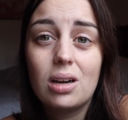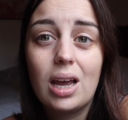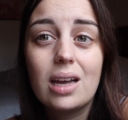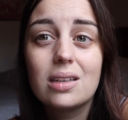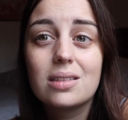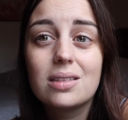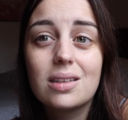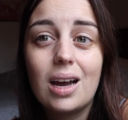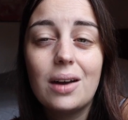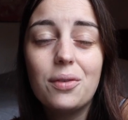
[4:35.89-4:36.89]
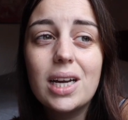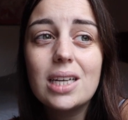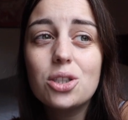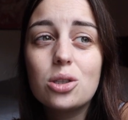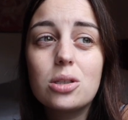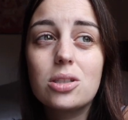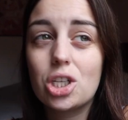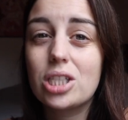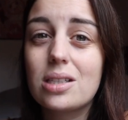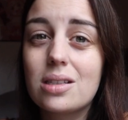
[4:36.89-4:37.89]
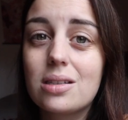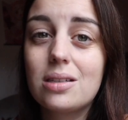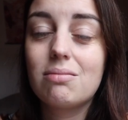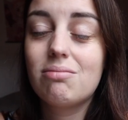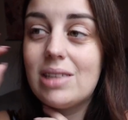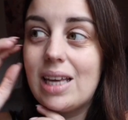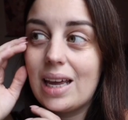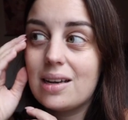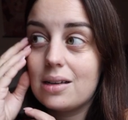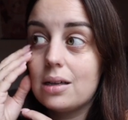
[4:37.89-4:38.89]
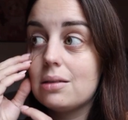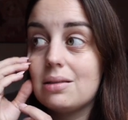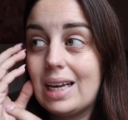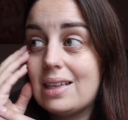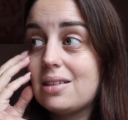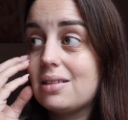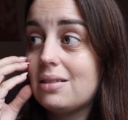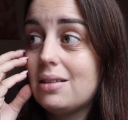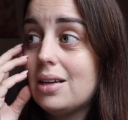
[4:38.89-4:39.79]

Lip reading: And I think I should just get, like,